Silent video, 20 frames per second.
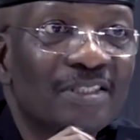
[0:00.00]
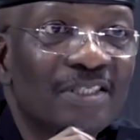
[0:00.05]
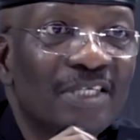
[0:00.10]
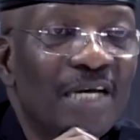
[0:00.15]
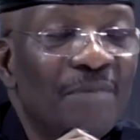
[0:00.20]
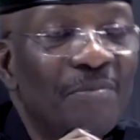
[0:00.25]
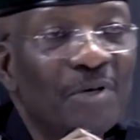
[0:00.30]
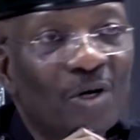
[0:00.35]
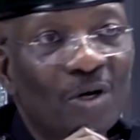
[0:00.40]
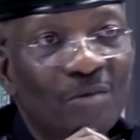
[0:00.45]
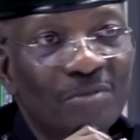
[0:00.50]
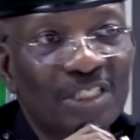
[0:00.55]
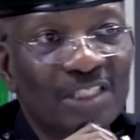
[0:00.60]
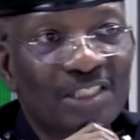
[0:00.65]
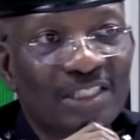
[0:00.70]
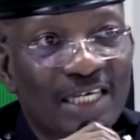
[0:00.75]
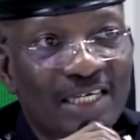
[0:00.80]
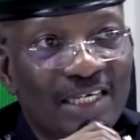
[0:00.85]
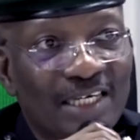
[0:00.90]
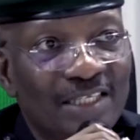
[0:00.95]
It becomes a
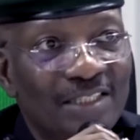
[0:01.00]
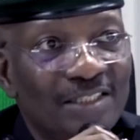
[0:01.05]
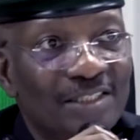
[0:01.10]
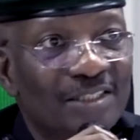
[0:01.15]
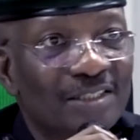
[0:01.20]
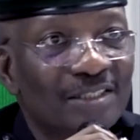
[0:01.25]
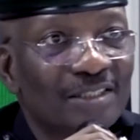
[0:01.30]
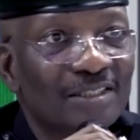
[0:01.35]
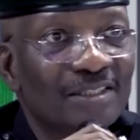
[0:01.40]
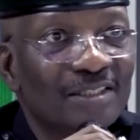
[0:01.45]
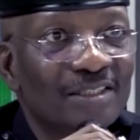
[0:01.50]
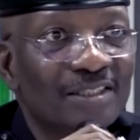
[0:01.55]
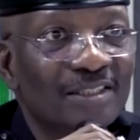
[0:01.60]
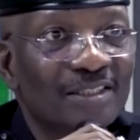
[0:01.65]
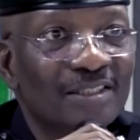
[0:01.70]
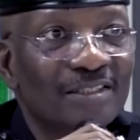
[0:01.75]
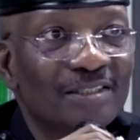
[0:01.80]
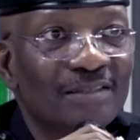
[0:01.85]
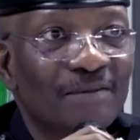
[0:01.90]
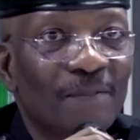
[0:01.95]
challenge
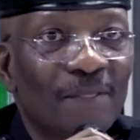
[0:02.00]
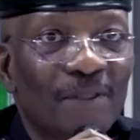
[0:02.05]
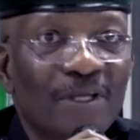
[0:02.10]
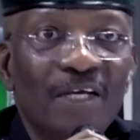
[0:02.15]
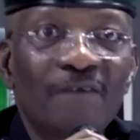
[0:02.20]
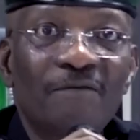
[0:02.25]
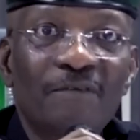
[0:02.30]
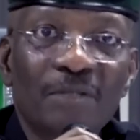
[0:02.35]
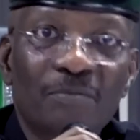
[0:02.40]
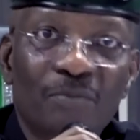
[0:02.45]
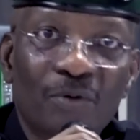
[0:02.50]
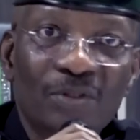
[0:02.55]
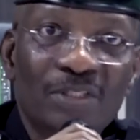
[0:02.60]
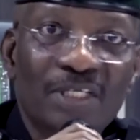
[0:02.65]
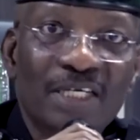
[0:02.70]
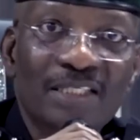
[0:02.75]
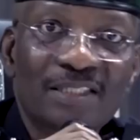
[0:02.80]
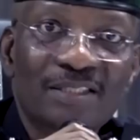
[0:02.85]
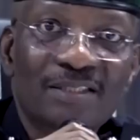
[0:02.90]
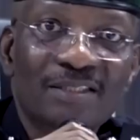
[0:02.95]
if the
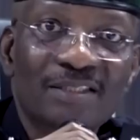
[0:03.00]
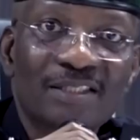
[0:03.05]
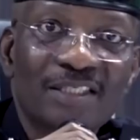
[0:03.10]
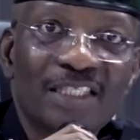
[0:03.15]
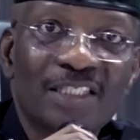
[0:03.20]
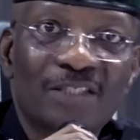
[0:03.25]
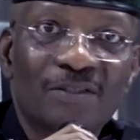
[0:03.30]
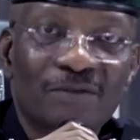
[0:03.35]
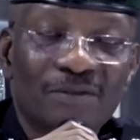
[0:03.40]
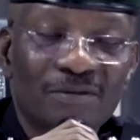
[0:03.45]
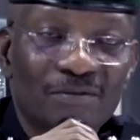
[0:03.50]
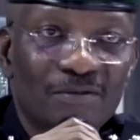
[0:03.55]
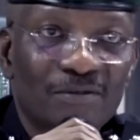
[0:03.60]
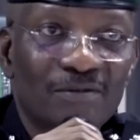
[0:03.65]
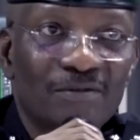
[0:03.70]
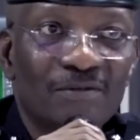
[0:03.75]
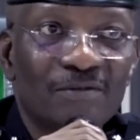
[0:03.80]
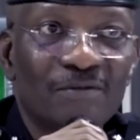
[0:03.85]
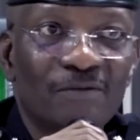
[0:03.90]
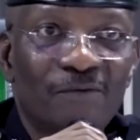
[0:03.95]
protest is
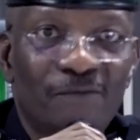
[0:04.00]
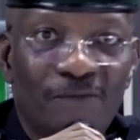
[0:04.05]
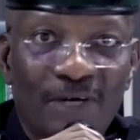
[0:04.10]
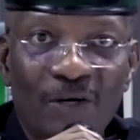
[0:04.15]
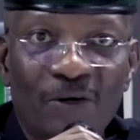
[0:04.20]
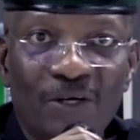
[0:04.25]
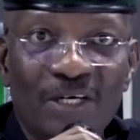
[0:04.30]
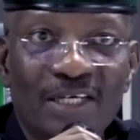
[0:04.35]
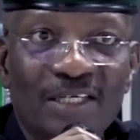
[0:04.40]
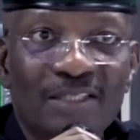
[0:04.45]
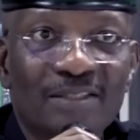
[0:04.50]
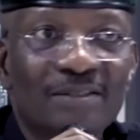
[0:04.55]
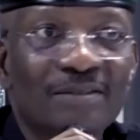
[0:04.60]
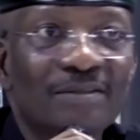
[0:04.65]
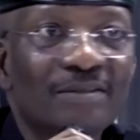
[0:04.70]
violent.